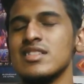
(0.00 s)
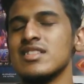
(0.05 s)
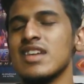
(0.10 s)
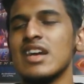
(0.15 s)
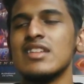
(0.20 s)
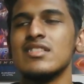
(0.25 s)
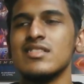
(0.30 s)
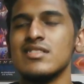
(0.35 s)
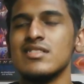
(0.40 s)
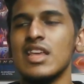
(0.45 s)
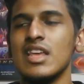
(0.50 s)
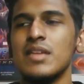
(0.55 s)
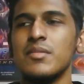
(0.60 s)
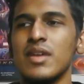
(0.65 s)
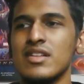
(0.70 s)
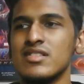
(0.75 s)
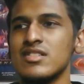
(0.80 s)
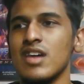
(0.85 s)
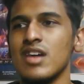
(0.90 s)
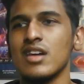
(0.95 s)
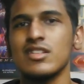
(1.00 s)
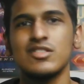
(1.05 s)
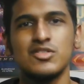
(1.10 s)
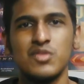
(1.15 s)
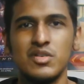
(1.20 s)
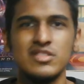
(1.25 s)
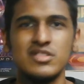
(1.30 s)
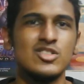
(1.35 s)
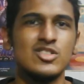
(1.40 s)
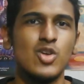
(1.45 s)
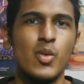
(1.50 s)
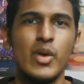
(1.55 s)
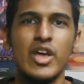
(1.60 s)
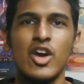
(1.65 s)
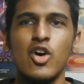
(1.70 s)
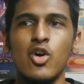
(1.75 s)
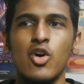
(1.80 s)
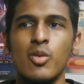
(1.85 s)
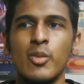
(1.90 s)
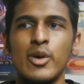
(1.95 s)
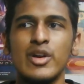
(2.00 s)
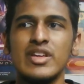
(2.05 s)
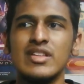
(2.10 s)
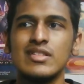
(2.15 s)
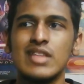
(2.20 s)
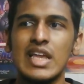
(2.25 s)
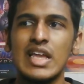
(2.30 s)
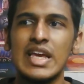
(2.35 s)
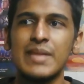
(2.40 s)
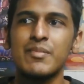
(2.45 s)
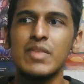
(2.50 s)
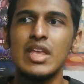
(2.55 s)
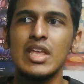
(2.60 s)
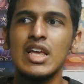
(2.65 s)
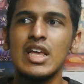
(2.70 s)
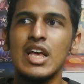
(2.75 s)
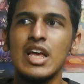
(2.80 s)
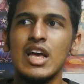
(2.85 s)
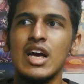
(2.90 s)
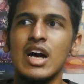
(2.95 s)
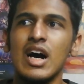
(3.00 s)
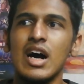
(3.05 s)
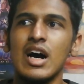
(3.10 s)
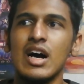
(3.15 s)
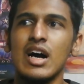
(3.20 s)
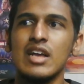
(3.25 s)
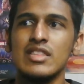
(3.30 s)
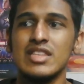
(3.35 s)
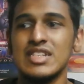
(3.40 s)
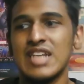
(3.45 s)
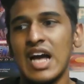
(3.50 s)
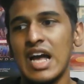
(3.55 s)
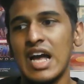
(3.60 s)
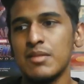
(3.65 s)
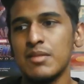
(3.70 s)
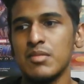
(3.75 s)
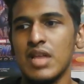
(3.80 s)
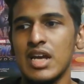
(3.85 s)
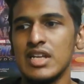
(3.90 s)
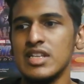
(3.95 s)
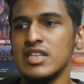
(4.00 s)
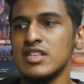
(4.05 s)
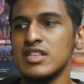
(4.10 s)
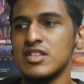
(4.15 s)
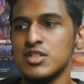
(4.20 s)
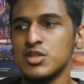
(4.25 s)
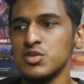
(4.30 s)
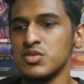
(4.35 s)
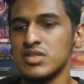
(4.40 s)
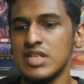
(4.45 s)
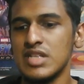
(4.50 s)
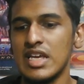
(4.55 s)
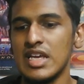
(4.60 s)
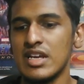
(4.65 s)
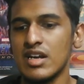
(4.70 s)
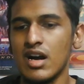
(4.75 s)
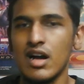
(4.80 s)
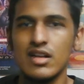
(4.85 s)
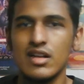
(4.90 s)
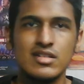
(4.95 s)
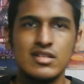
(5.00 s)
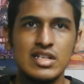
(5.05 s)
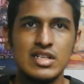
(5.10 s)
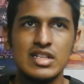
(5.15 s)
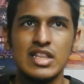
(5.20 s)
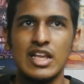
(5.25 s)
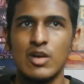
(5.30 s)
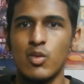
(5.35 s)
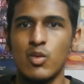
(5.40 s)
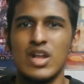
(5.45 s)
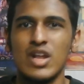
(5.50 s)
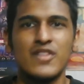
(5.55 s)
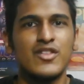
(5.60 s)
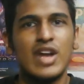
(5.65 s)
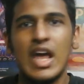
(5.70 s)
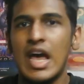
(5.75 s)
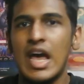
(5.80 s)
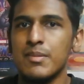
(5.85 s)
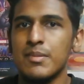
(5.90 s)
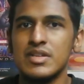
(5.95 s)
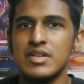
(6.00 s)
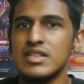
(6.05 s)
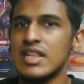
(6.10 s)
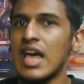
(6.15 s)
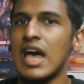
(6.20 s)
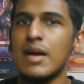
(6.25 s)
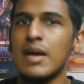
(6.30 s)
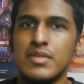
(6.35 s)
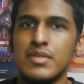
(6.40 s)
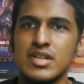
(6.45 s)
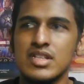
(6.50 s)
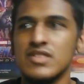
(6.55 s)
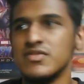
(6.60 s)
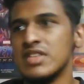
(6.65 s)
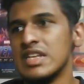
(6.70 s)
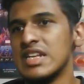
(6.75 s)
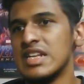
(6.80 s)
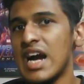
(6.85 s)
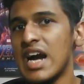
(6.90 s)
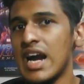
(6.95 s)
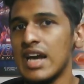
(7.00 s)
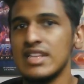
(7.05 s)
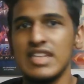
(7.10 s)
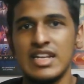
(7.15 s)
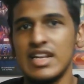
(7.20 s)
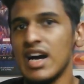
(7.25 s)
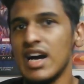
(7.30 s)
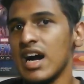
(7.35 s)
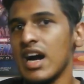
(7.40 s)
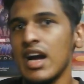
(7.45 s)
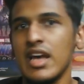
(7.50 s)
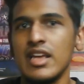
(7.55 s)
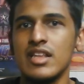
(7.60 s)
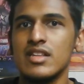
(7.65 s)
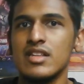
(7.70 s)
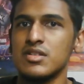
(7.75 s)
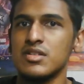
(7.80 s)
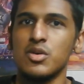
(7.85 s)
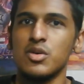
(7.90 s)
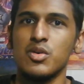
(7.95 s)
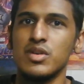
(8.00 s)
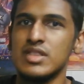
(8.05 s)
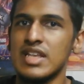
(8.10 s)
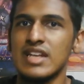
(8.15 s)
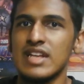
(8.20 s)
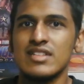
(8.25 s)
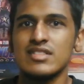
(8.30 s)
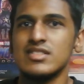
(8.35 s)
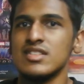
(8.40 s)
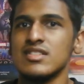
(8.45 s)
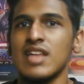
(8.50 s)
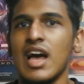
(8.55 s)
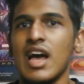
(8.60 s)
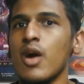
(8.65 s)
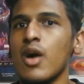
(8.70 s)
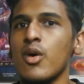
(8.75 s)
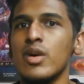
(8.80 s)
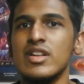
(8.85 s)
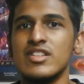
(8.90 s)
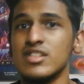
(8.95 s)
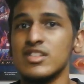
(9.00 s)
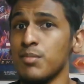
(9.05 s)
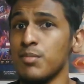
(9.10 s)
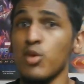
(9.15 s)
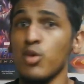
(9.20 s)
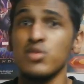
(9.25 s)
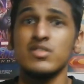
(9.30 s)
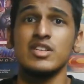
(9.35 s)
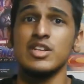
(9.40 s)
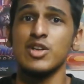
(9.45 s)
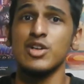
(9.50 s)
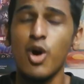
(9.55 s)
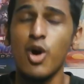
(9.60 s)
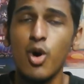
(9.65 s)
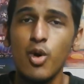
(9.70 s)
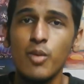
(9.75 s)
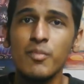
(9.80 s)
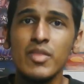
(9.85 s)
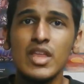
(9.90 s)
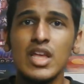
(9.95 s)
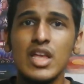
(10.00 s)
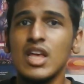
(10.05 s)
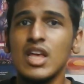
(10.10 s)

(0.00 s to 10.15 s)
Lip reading: kind of the same as Doctor Strange in No Way Home, where he's like, the timeline needs to stay constant. Like whatever happens, happens. If they die, they die. So that's just how it's supposed to go.